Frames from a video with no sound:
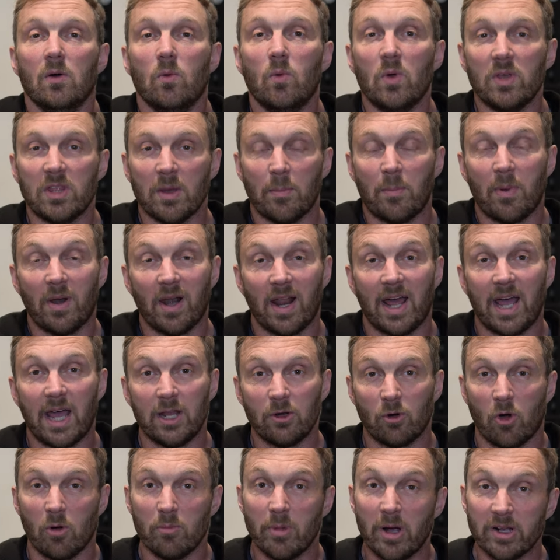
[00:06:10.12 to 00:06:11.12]
with a
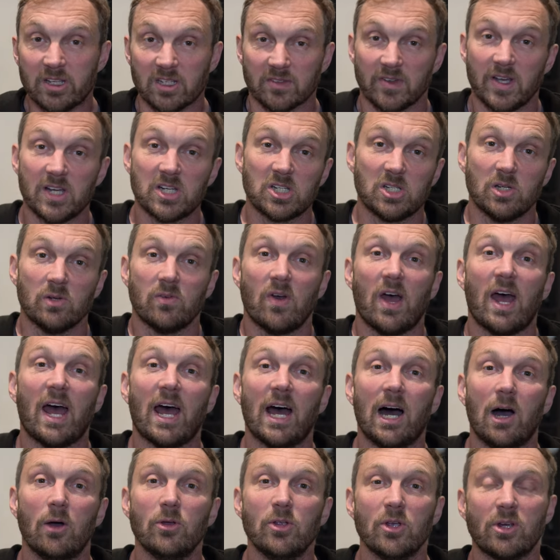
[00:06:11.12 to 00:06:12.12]
plan or a motivation of
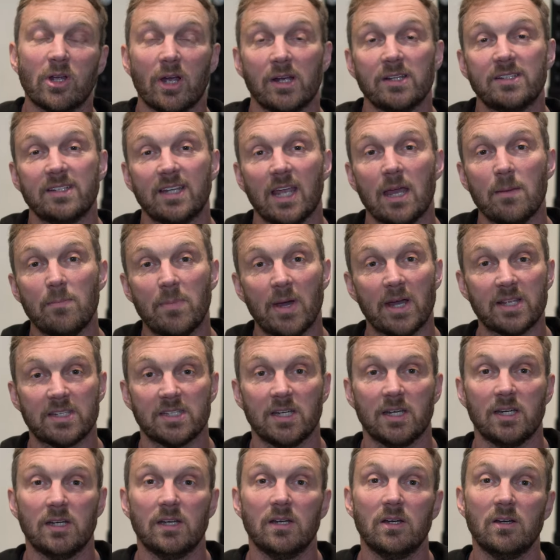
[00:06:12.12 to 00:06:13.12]
how you're going to get
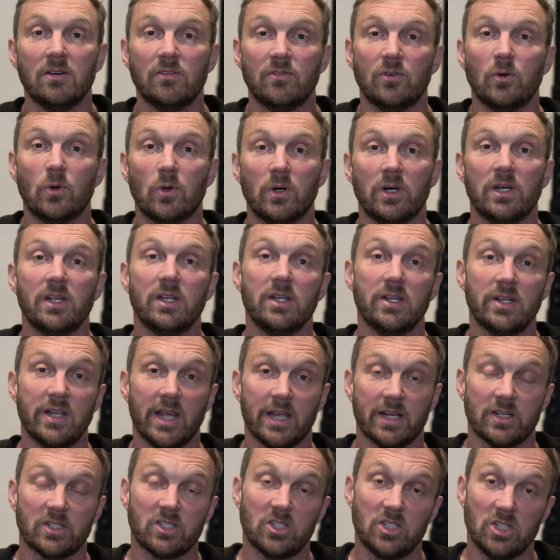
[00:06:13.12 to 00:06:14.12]
better for
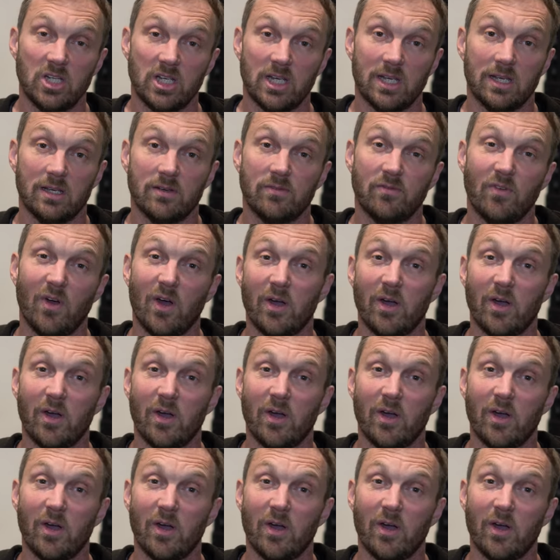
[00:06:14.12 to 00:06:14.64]
next year.